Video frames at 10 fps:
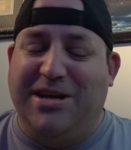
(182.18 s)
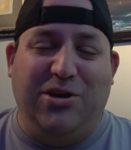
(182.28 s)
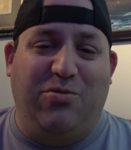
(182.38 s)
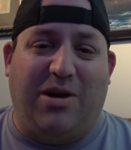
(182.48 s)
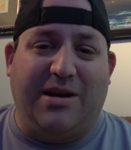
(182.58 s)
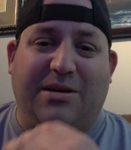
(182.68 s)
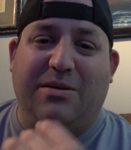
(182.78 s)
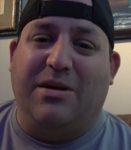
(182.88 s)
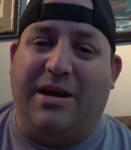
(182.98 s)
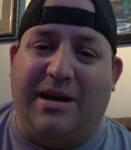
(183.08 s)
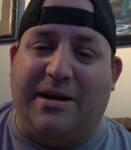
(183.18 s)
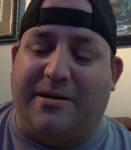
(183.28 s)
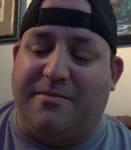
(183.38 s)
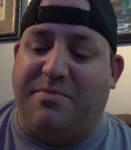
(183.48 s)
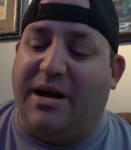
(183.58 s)
You walk
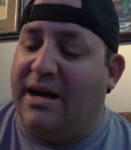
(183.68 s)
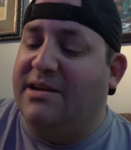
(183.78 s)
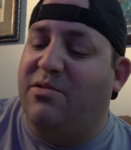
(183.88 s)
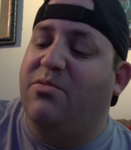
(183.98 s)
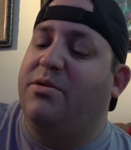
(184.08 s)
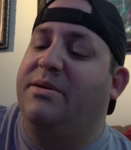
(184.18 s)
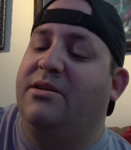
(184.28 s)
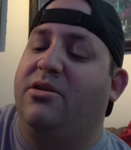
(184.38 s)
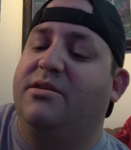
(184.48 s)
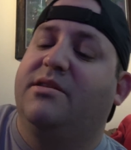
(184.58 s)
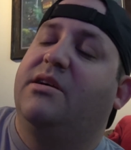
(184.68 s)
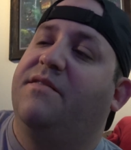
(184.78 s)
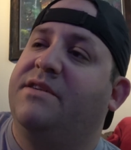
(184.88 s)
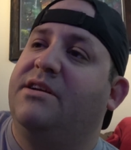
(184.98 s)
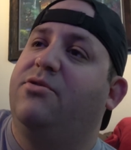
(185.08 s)
behind what would have been Ark of the
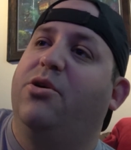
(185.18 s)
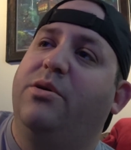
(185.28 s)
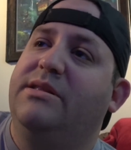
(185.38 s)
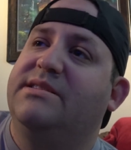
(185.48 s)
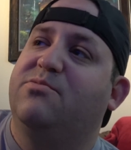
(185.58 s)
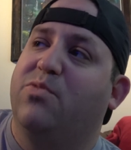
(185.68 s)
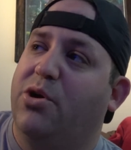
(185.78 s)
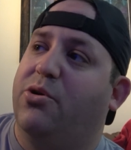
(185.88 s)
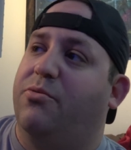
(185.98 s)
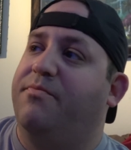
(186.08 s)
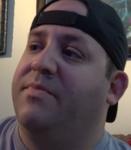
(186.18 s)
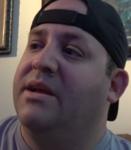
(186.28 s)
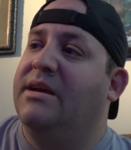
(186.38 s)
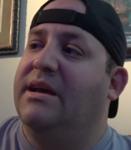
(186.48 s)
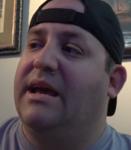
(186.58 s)
Covenant, and you go in this room,
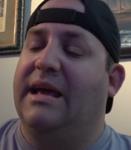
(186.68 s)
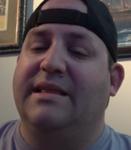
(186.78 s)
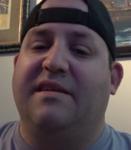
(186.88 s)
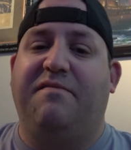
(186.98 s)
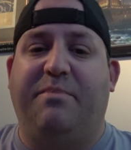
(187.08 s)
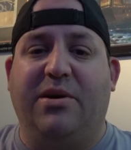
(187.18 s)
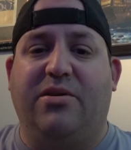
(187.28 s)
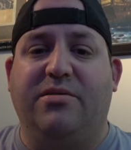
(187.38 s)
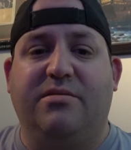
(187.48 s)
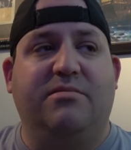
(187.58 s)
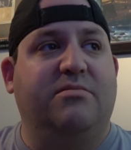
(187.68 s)
and they've built,